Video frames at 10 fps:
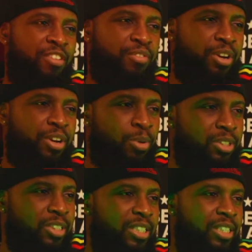I haven't
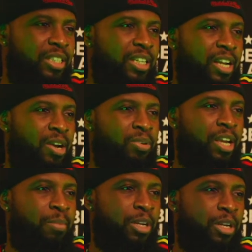really watched this season, and
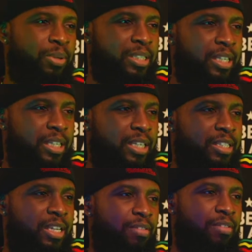now Damian Lewis
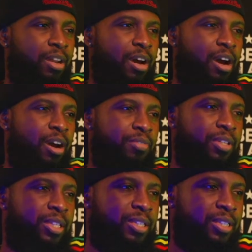said he's leaving
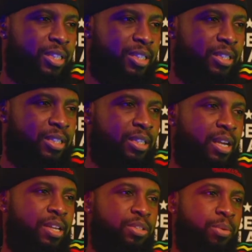after this
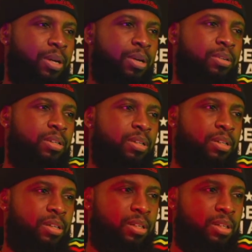season as well.